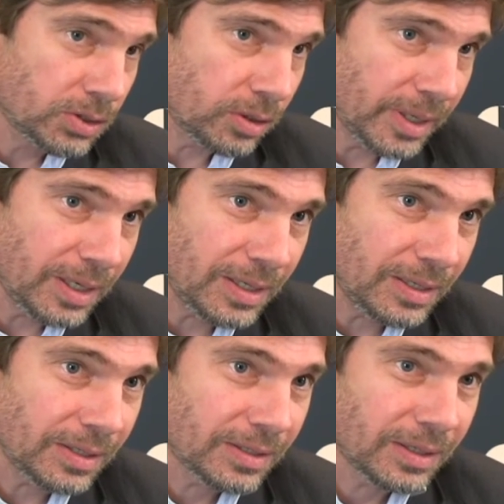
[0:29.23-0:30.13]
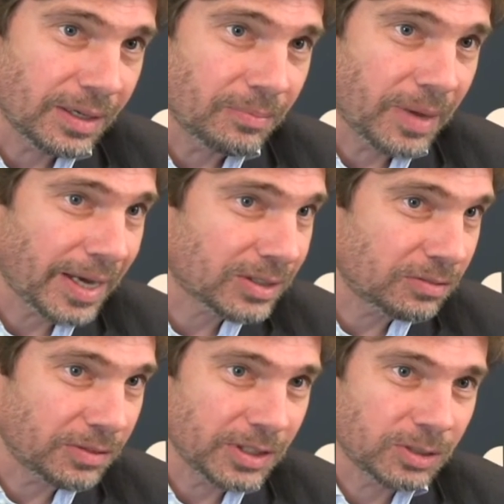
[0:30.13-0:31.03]
So many
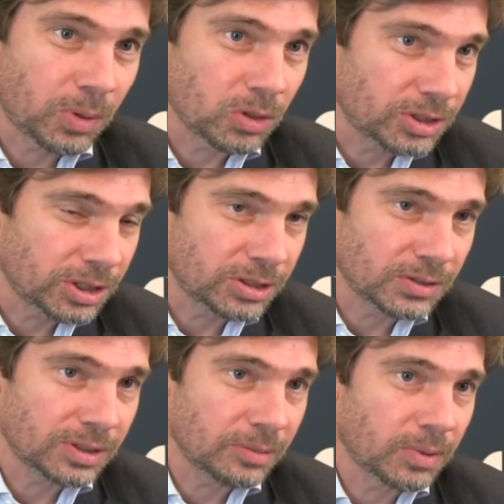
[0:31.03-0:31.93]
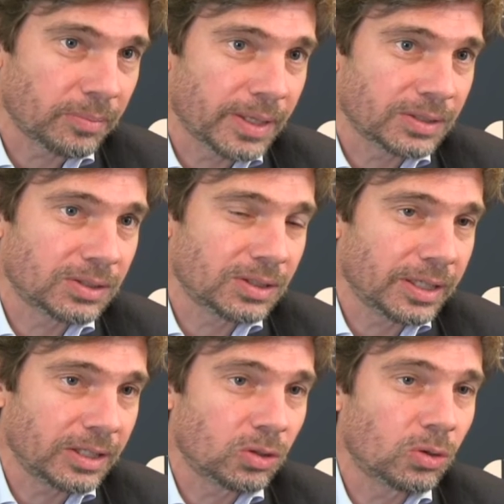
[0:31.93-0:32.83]
activists, politicians, diplomats
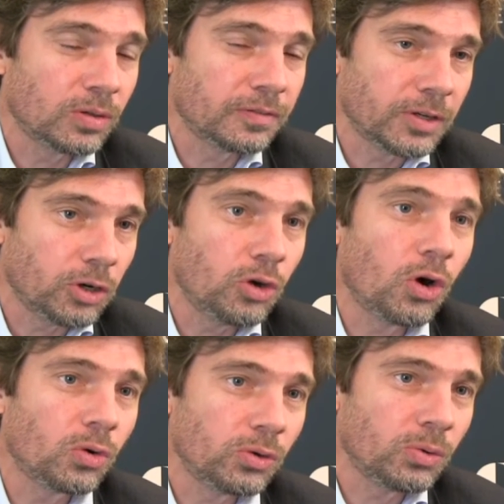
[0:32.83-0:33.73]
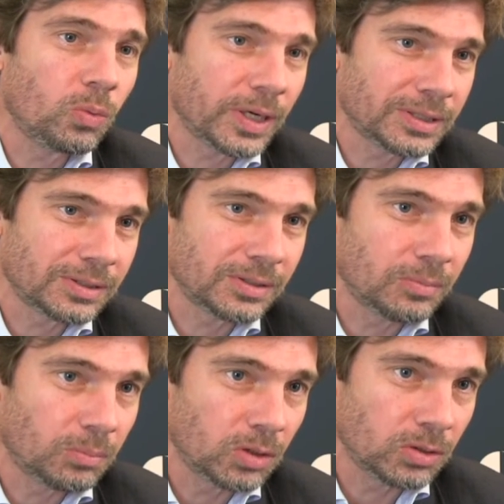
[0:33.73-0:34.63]
today call for
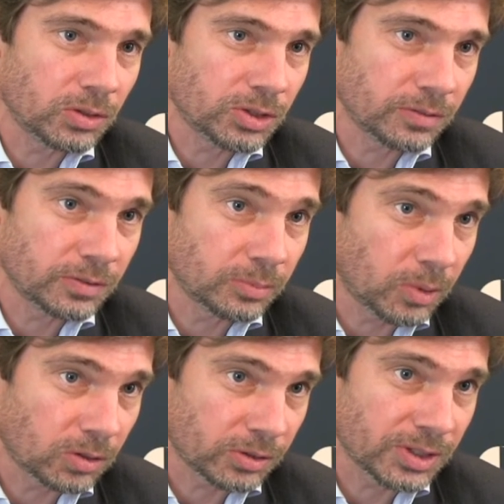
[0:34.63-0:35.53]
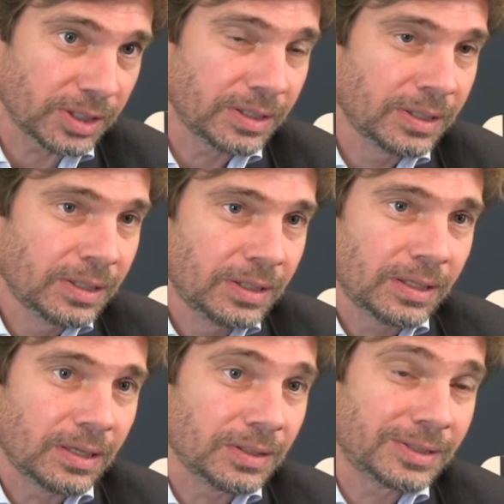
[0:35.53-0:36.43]
non-Western models of democracy.
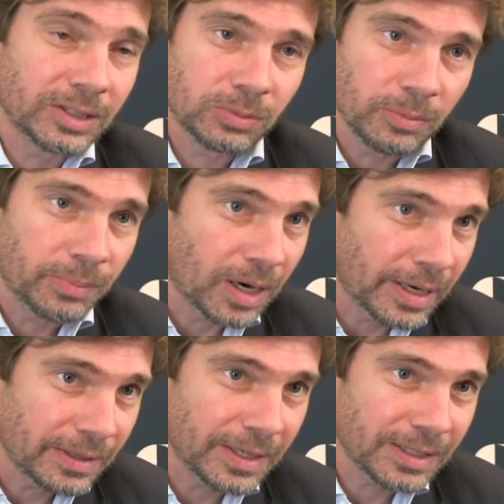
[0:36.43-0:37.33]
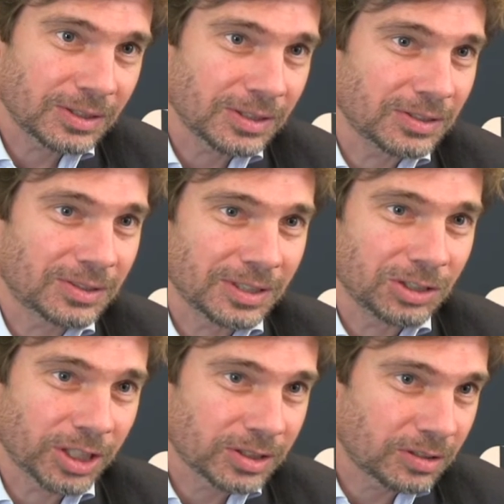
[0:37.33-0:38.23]
The sentiment behind that is
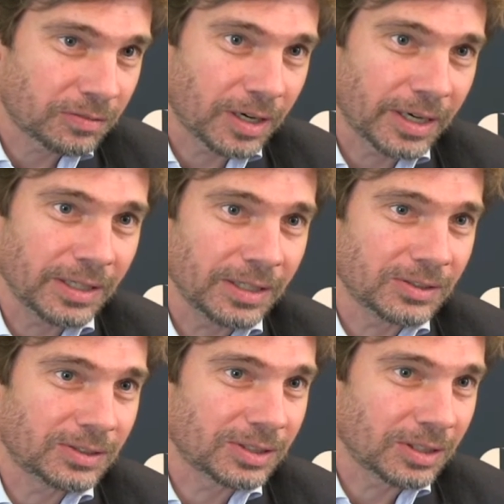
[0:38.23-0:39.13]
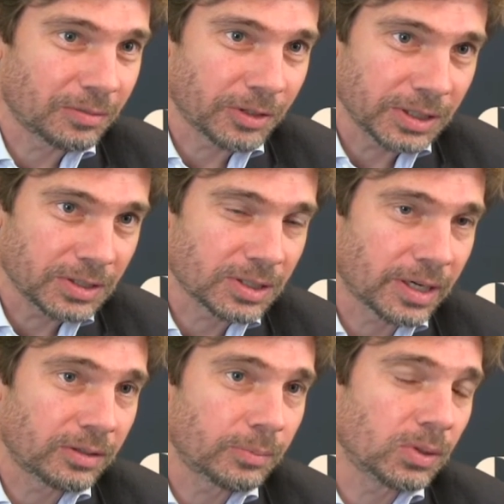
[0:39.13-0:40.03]
justified, it's very
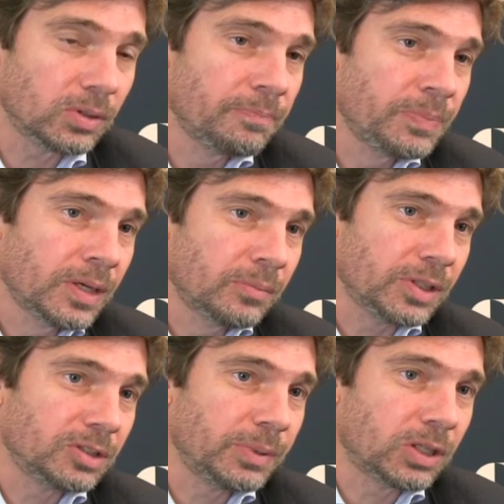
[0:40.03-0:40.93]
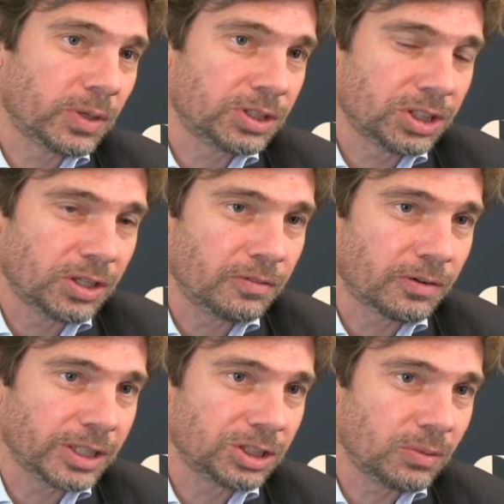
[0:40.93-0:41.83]
desirable. There's a big question
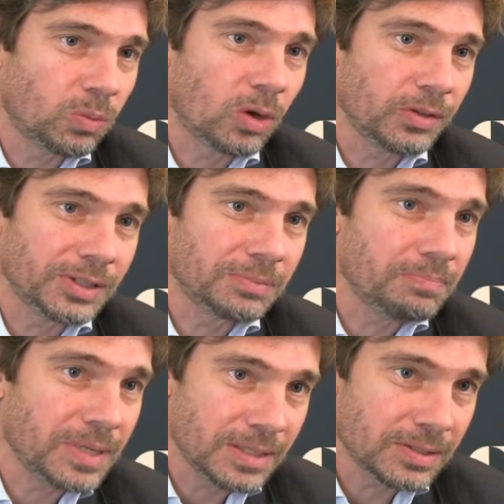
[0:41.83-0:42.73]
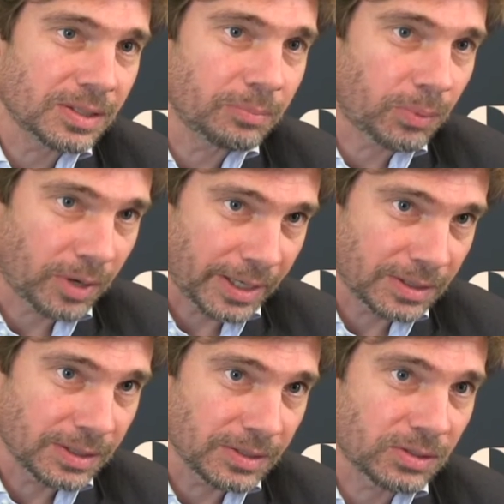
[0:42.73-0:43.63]
over actually what this means in
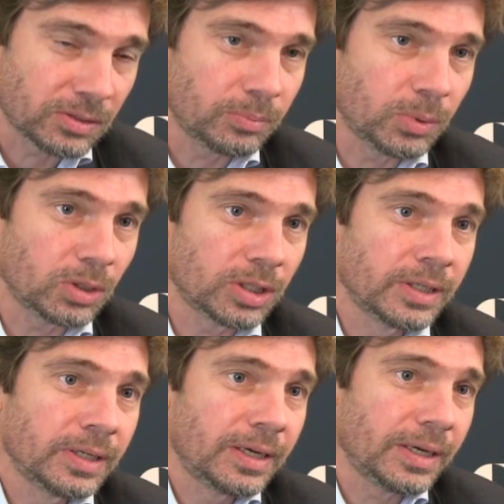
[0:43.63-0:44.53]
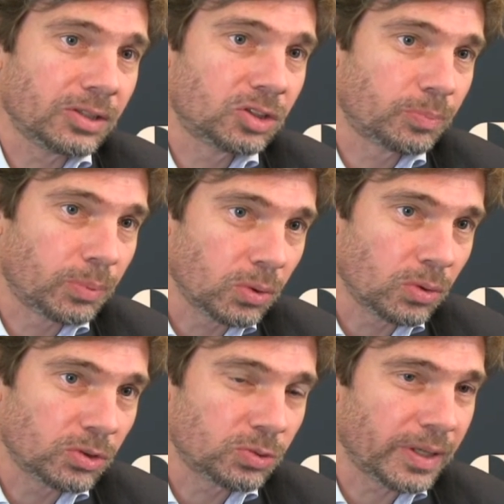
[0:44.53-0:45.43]
practice. So the book
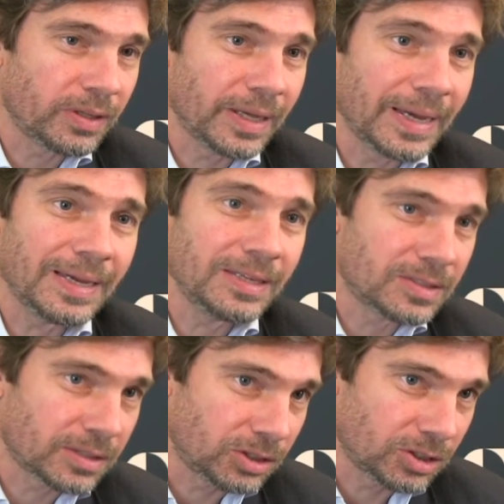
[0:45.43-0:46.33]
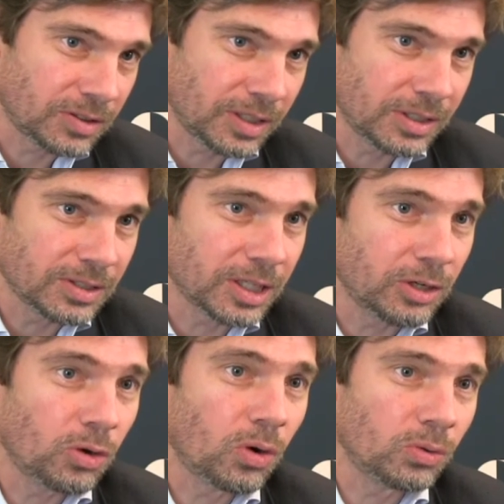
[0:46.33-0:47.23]
explores whether there is such a thing as
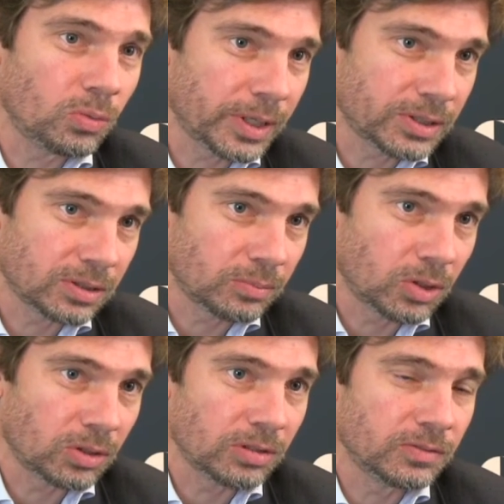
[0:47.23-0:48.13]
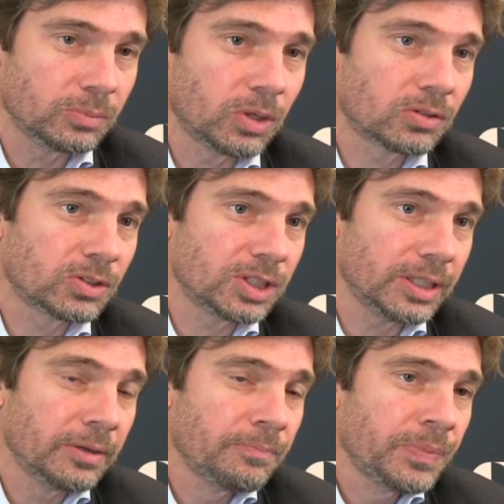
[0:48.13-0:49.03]
a non-Western model of democracy